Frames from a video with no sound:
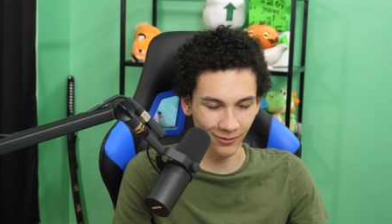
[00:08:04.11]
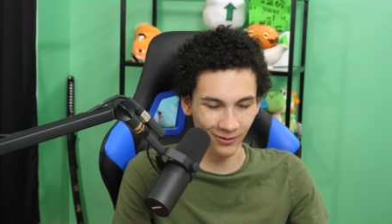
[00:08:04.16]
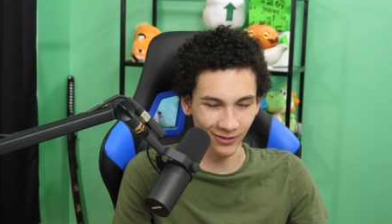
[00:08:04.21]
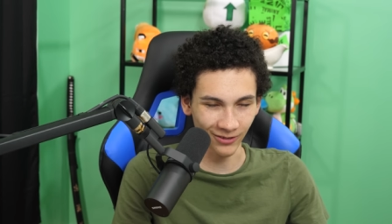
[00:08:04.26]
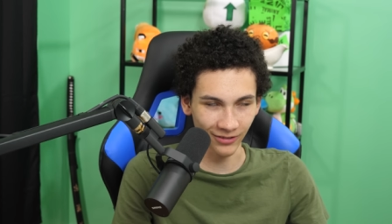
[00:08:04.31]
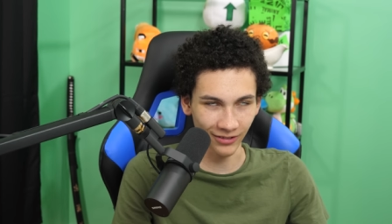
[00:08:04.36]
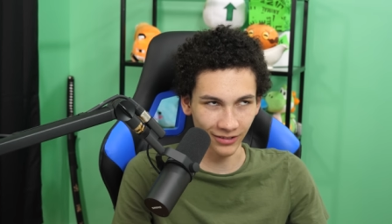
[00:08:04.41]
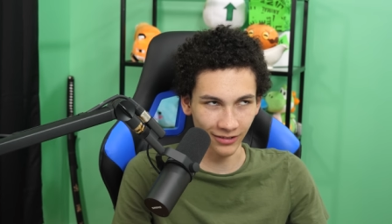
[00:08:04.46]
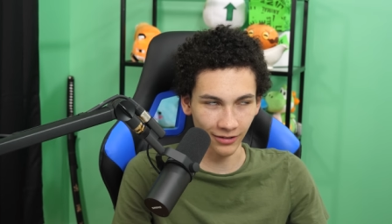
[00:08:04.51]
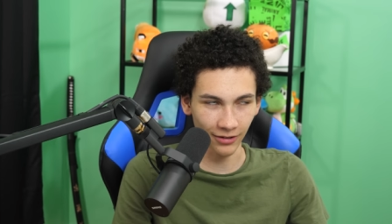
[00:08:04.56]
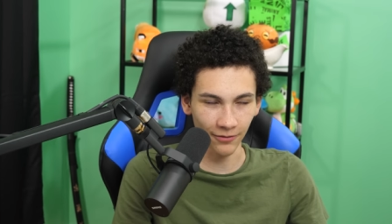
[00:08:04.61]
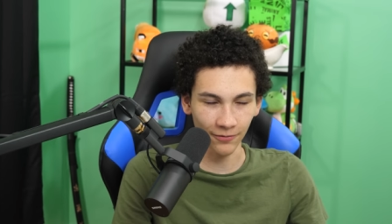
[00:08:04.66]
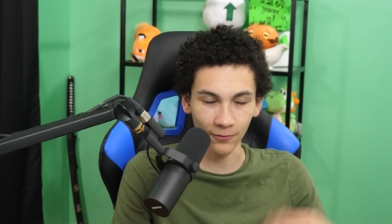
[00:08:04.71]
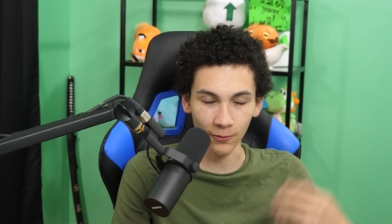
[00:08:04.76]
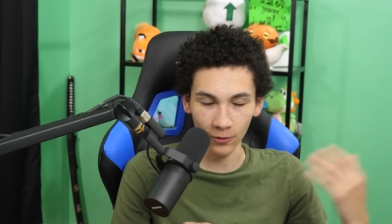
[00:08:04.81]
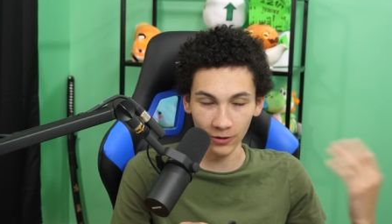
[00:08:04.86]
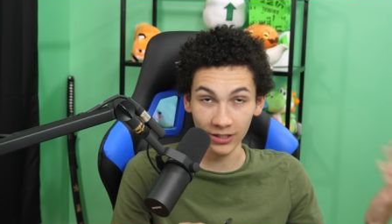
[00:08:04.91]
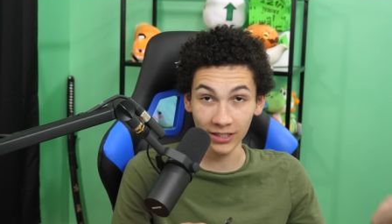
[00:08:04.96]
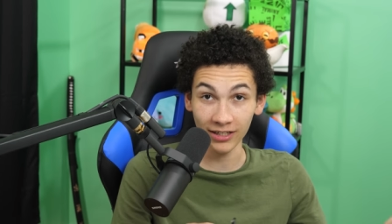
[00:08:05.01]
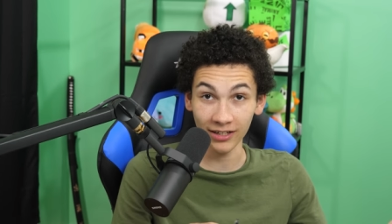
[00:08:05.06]
Well,
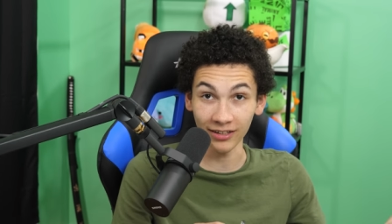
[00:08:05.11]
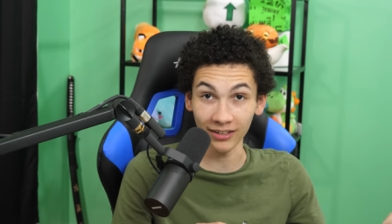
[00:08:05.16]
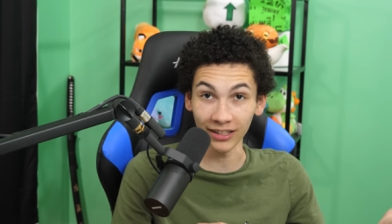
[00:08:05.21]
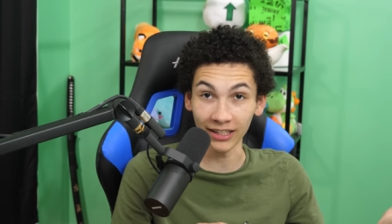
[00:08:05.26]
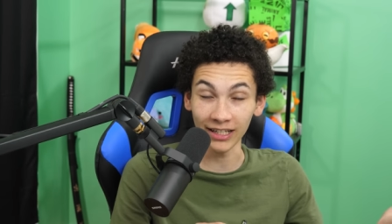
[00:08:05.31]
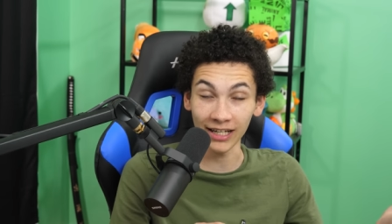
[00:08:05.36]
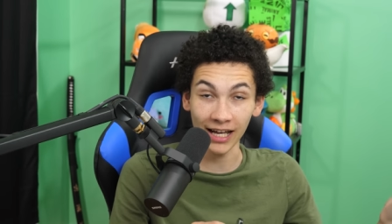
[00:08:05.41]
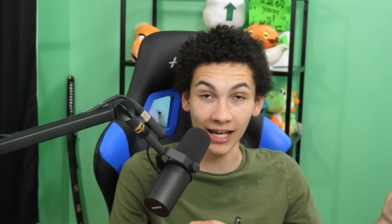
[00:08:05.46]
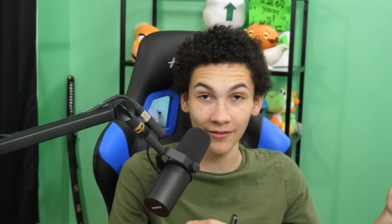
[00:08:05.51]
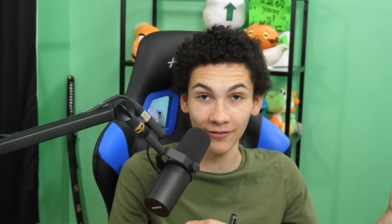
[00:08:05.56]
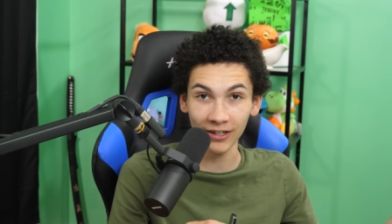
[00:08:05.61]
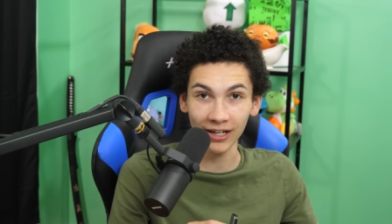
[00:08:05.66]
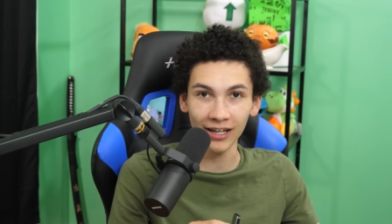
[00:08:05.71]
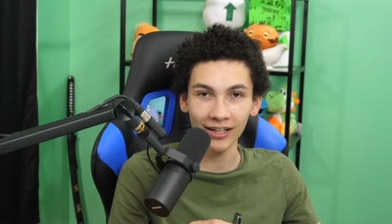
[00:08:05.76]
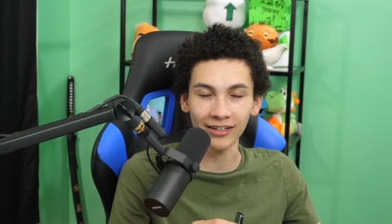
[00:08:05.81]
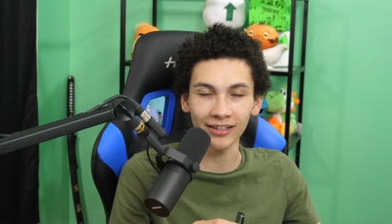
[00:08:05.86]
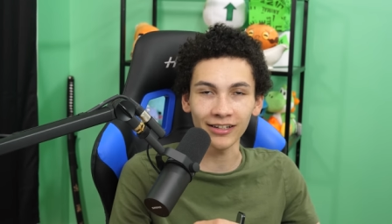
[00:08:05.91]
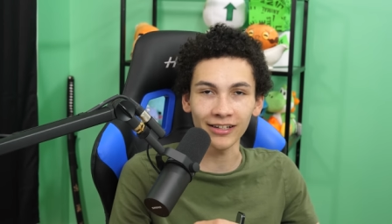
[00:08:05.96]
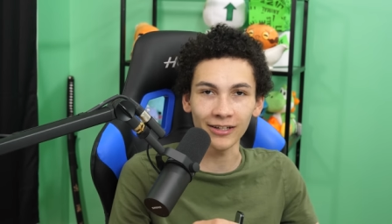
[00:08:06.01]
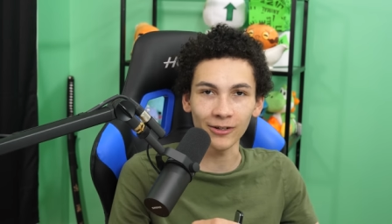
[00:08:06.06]
fortunately, I haven't
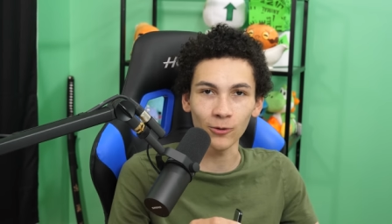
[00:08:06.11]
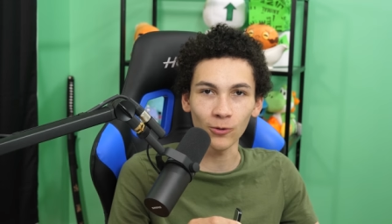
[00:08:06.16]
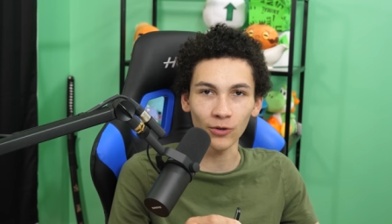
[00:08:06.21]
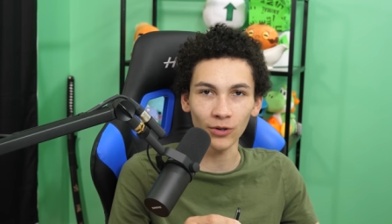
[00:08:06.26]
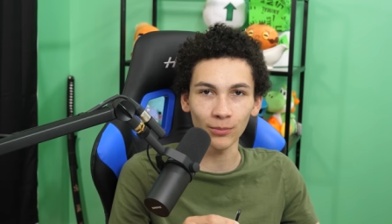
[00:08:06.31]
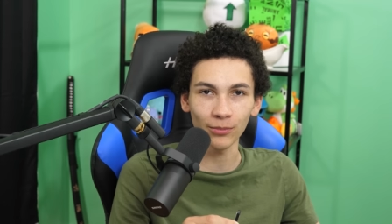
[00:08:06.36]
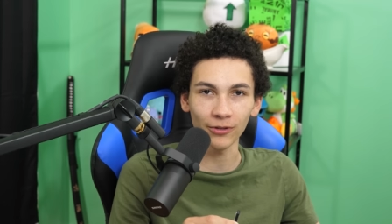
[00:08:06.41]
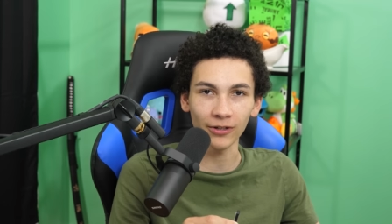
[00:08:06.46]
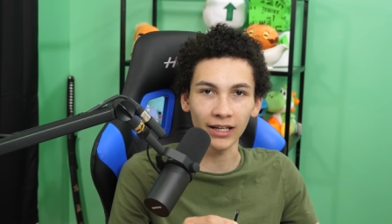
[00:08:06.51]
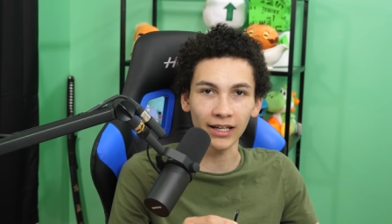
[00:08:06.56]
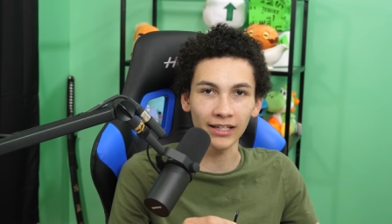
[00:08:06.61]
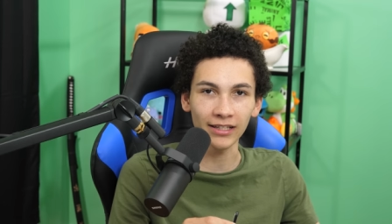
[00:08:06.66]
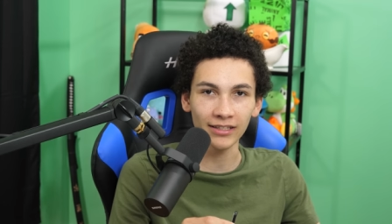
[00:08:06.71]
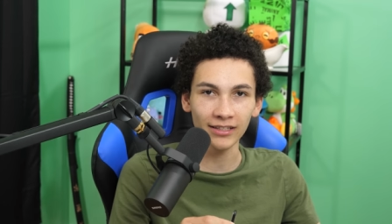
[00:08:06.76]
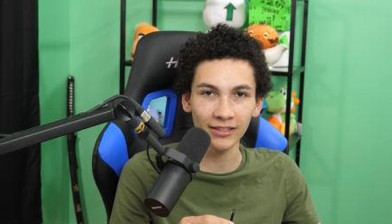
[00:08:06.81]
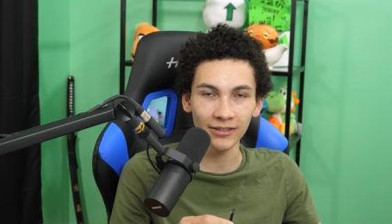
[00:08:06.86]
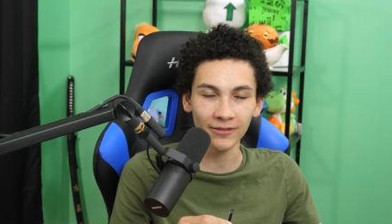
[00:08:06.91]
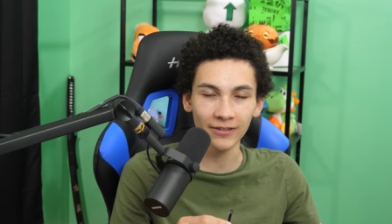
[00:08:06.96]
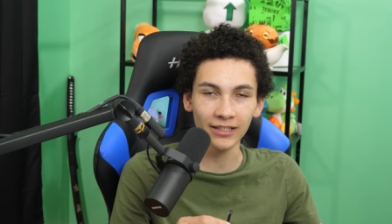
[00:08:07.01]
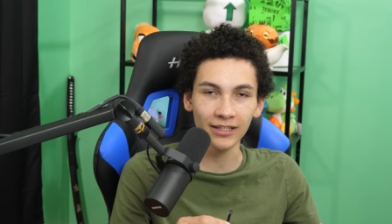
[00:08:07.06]
had any horrible
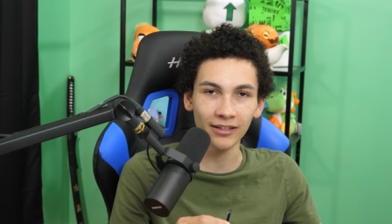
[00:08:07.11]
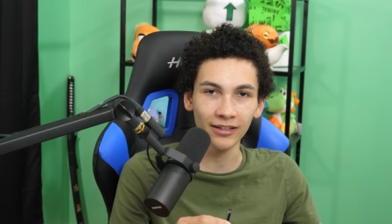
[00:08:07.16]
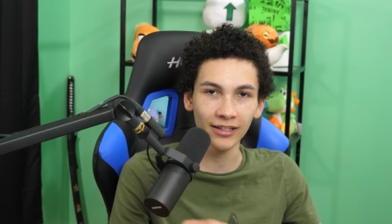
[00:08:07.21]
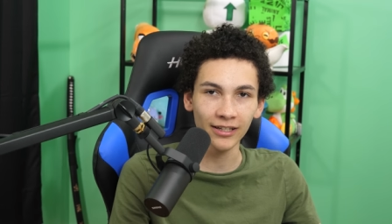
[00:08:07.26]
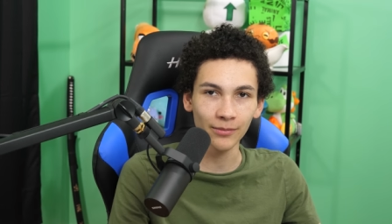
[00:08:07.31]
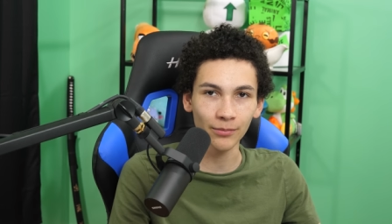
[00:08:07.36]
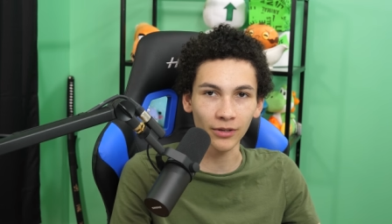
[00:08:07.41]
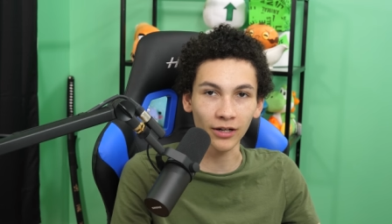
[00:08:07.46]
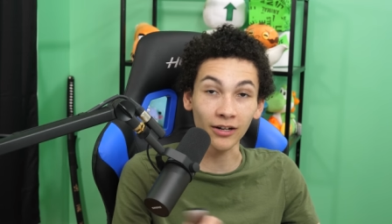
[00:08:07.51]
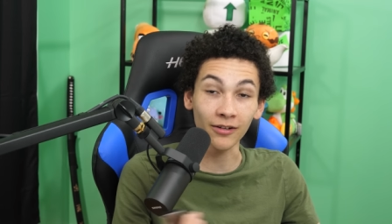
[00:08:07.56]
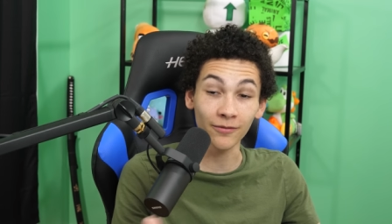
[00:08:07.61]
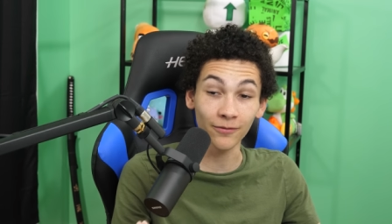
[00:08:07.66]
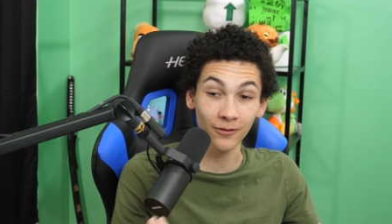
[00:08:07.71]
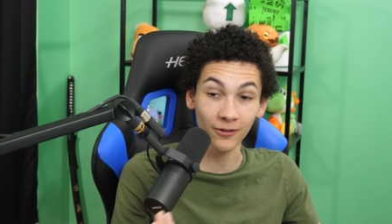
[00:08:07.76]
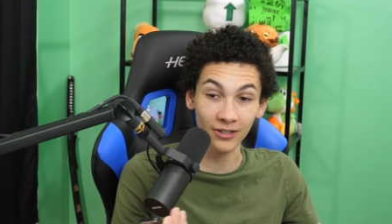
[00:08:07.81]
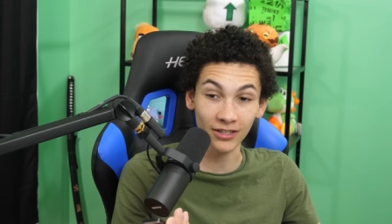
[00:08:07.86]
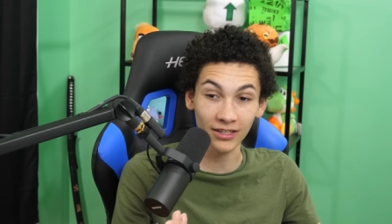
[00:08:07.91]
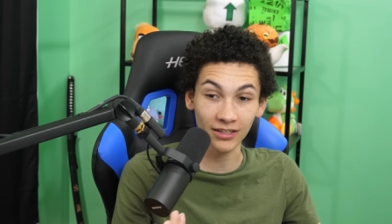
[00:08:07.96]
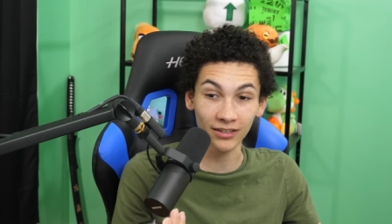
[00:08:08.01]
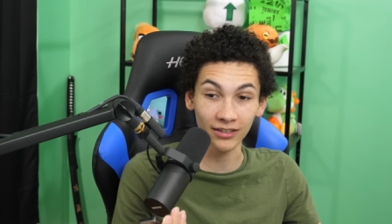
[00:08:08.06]
cases recently, but
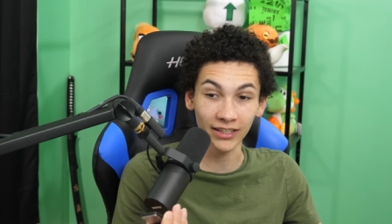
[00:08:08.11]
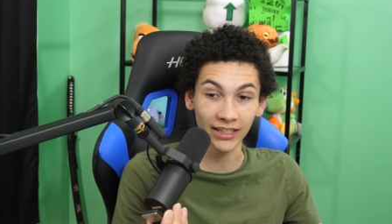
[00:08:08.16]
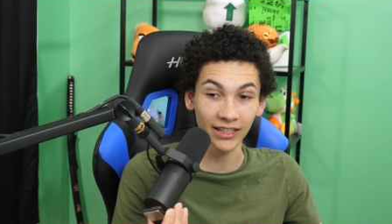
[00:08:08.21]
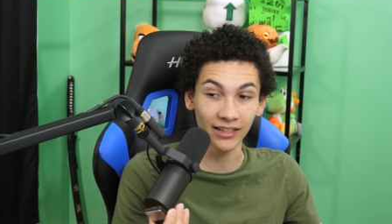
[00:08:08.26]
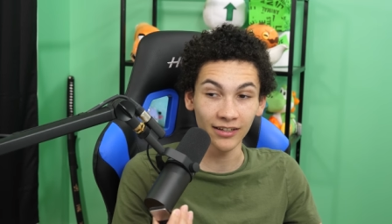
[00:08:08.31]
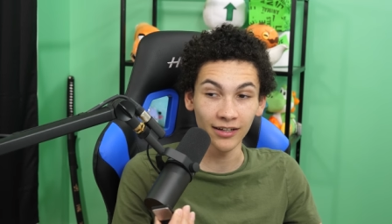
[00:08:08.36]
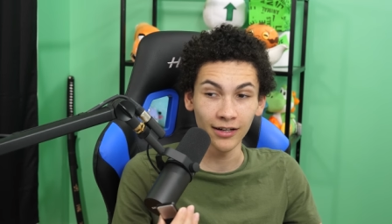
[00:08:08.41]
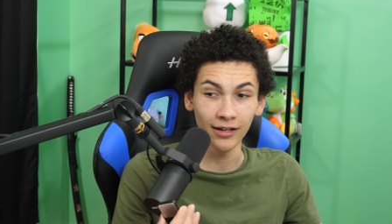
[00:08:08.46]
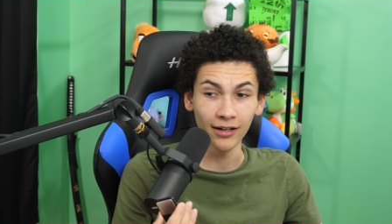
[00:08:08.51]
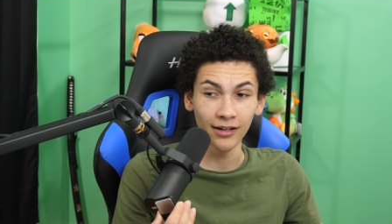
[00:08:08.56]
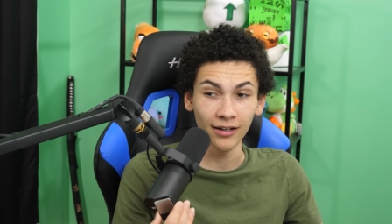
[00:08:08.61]
unfortunately,